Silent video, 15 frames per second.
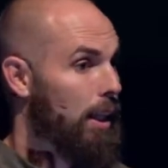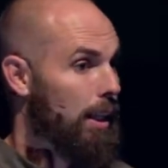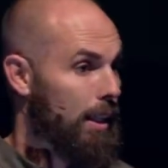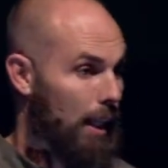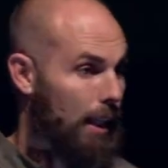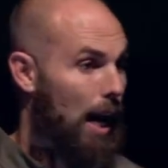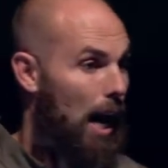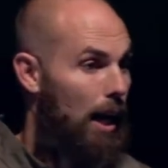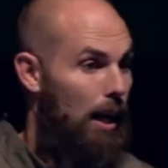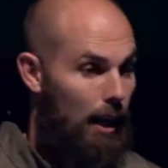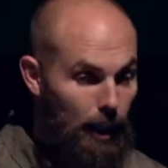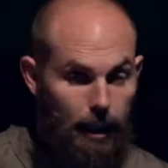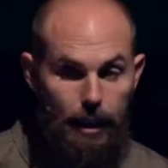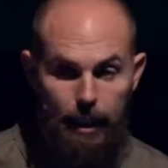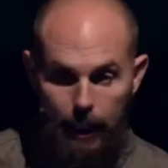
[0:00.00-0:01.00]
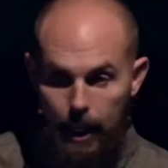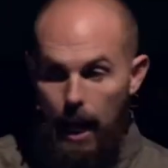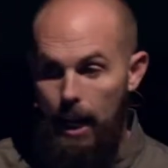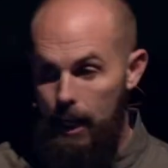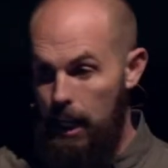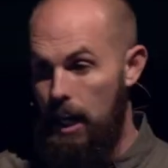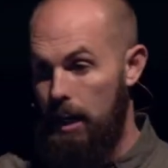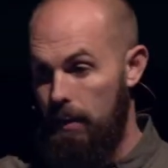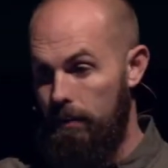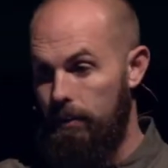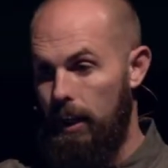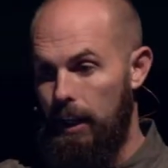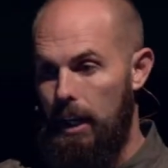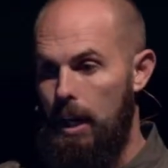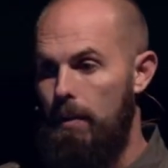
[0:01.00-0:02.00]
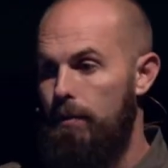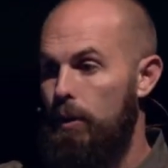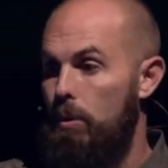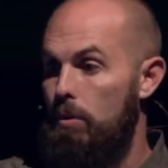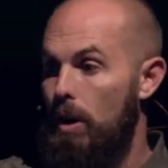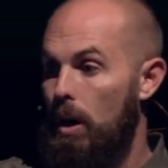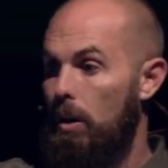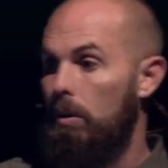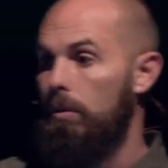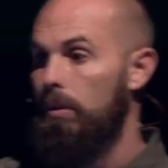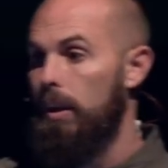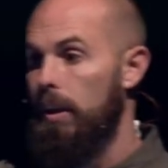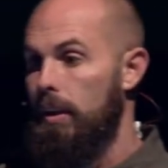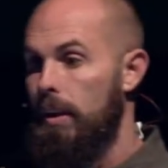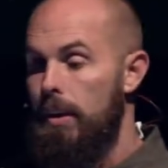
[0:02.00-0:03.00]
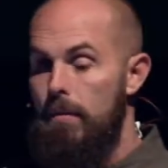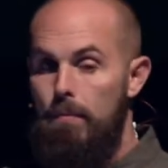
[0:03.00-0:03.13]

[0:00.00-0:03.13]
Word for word: You gotta, you gotta give. Like if you don't, then